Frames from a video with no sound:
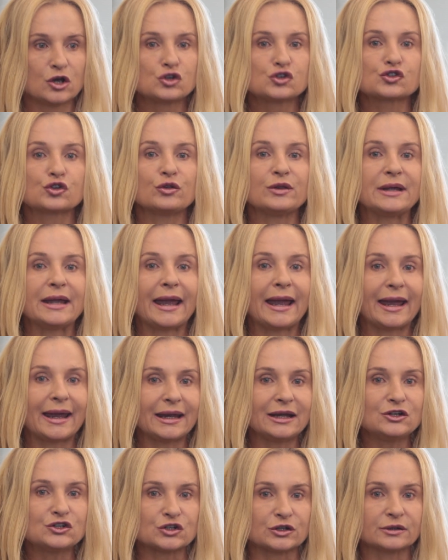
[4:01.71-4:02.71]
So
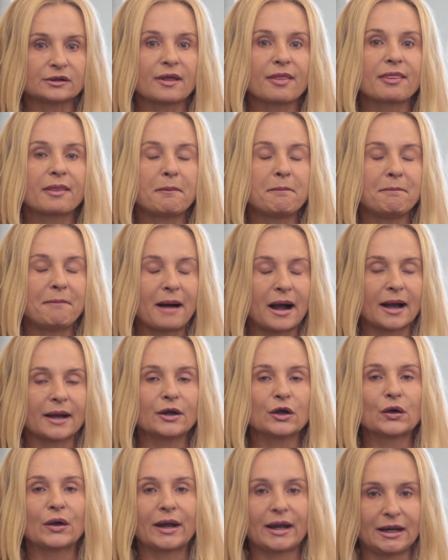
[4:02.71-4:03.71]
the
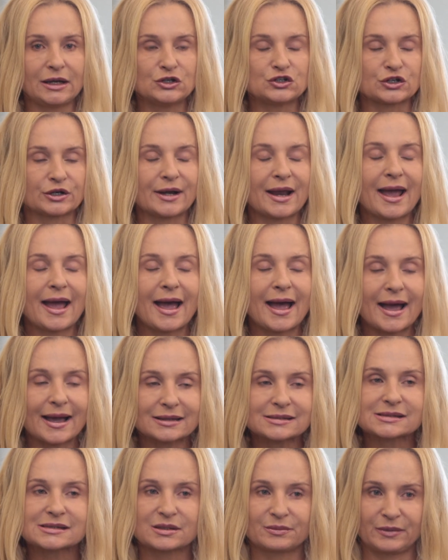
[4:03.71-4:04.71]
buyer agent
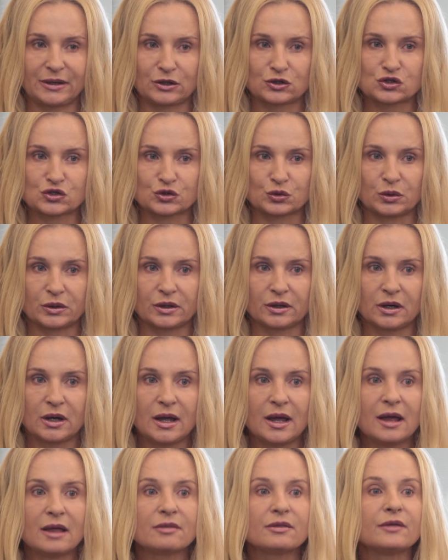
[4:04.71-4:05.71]
has to make sure
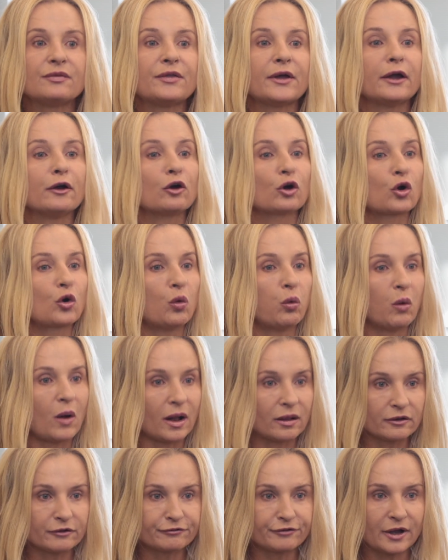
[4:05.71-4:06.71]
that they are
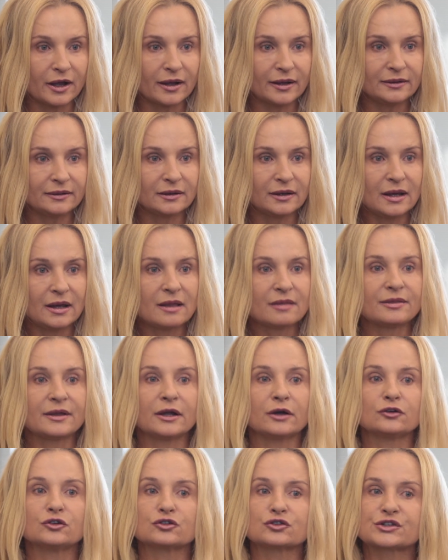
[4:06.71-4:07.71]
qualified,
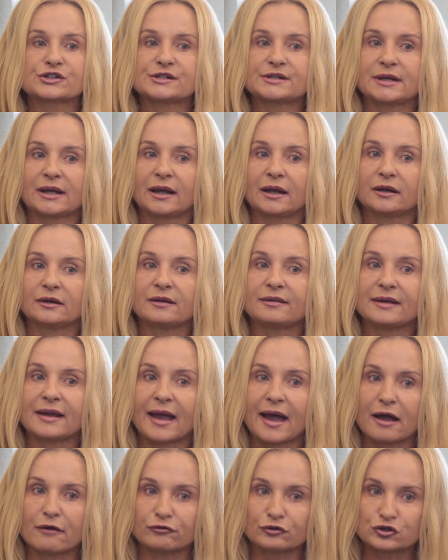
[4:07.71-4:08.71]
they understand the
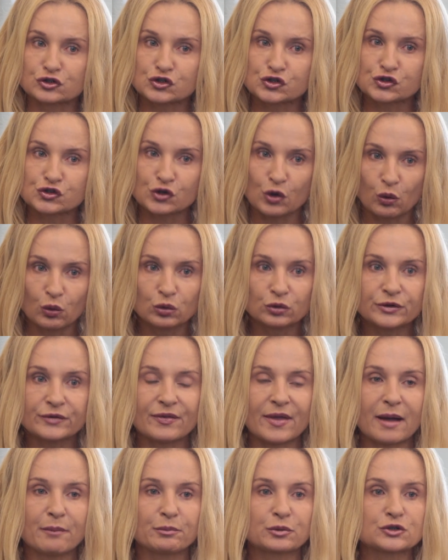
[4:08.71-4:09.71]
average sold
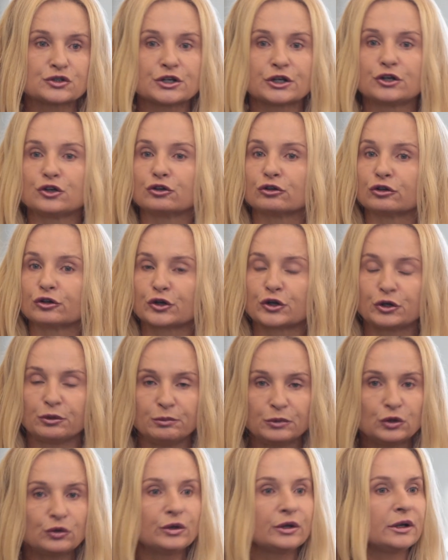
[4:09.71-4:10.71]
in that particular
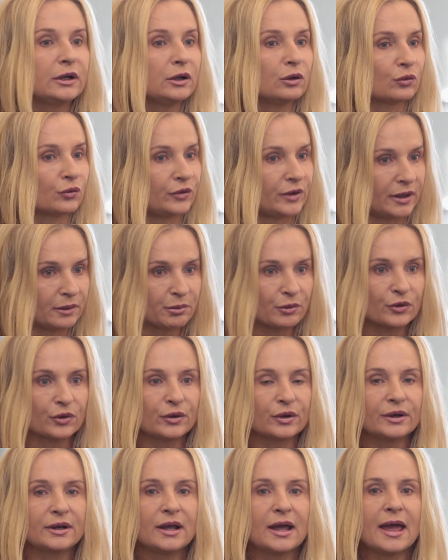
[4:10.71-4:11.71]
community or
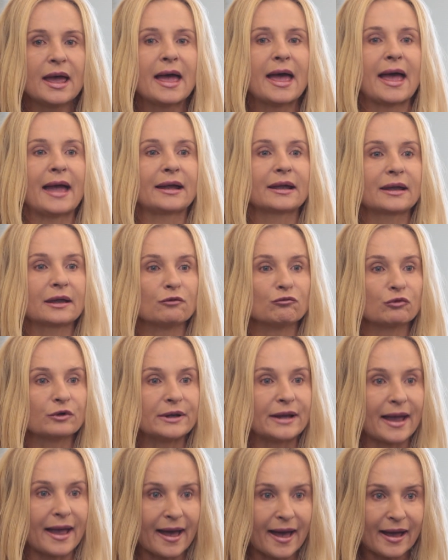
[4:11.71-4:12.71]
neighborhood, and can
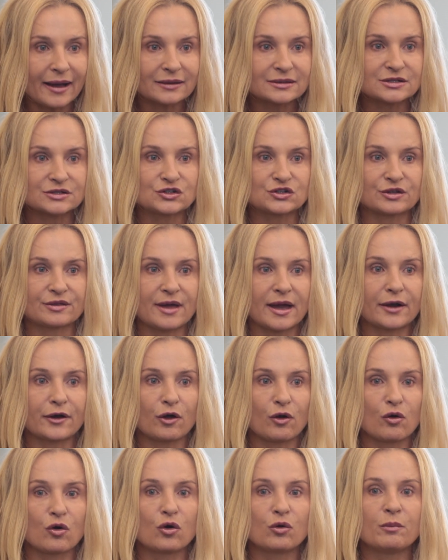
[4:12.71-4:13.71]
react to that
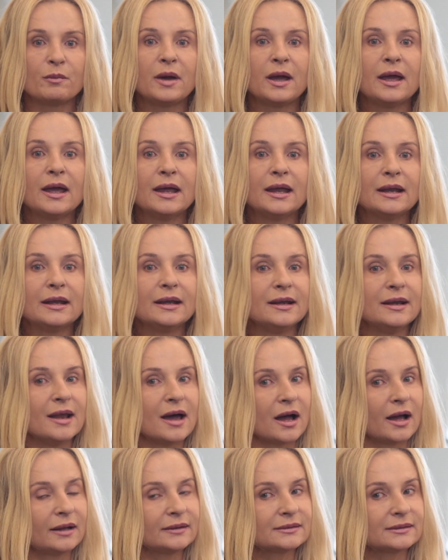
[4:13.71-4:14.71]
home
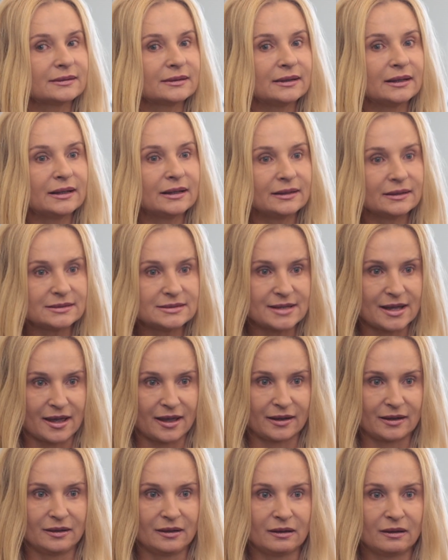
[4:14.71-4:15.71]
not in a
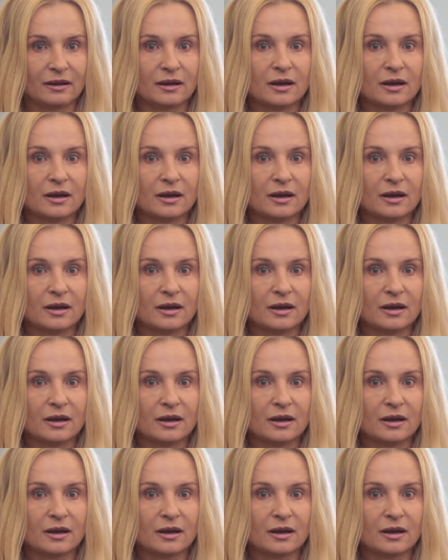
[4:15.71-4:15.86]
day,